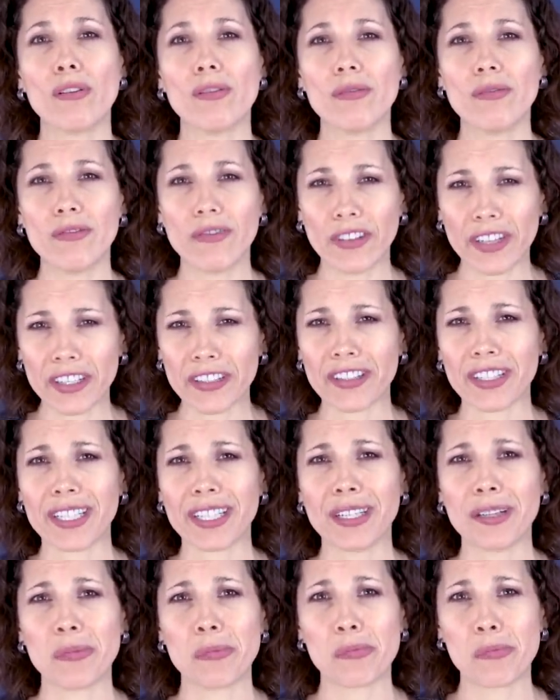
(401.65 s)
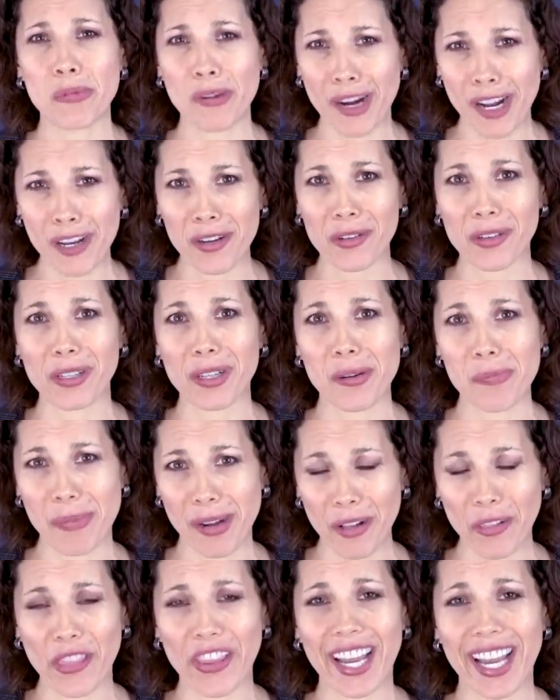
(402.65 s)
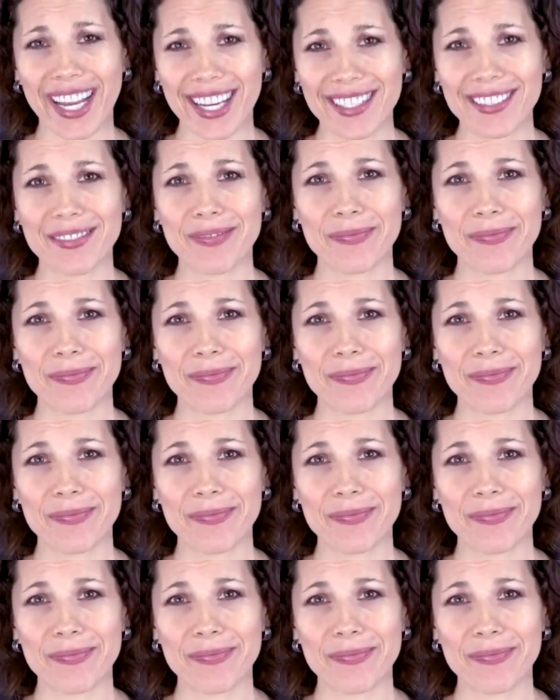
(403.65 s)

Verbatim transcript: very proud about that.